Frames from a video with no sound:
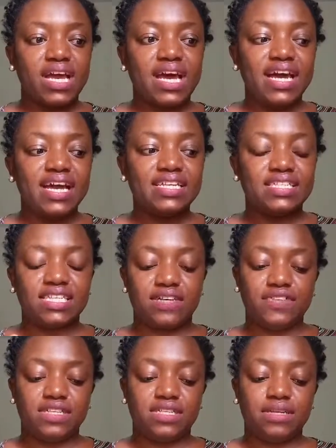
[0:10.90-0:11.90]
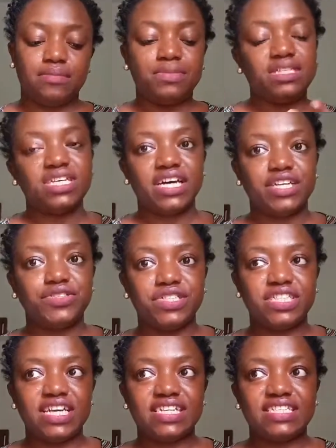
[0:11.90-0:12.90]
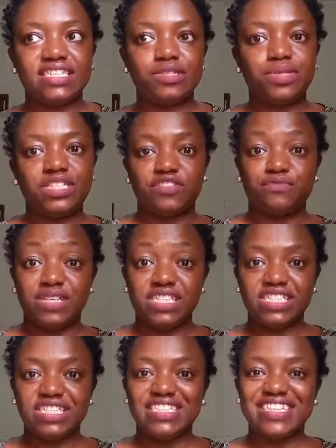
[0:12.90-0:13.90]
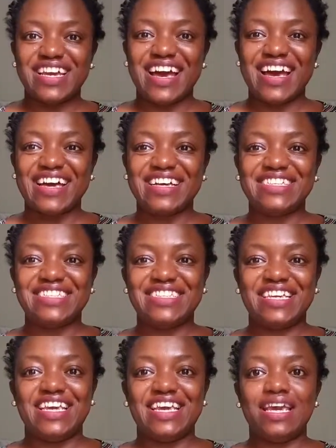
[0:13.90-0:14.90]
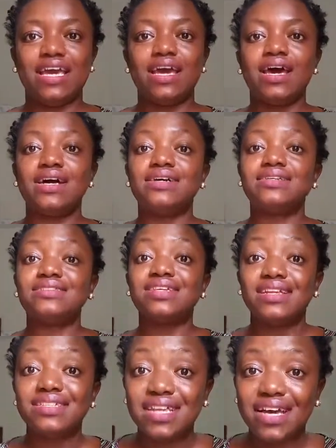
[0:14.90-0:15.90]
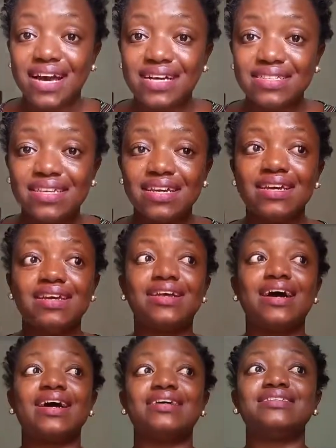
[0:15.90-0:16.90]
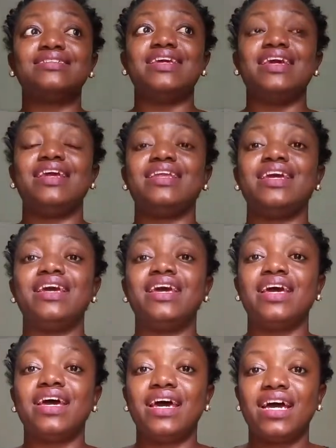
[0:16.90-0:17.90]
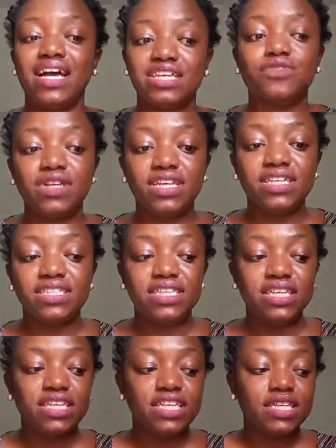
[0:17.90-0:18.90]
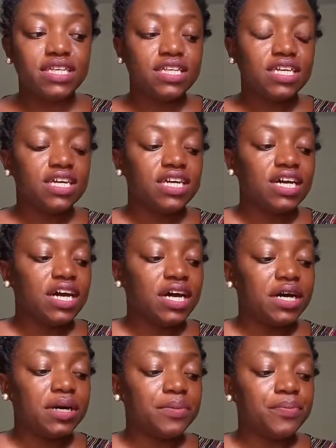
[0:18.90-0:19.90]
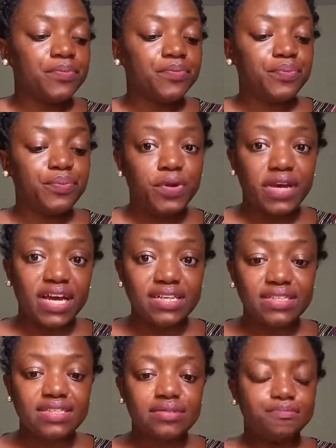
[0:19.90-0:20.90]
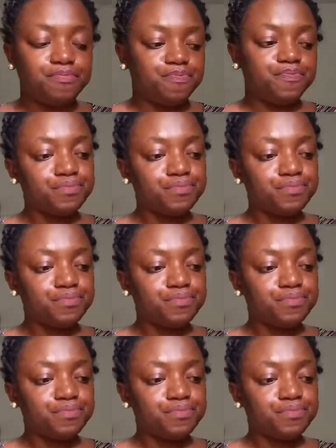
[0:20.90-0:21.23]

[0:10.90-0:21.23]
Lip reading: I discovered beta hydroxyacid, which I've mentioned as the salicylic acid, as in exfoliating product,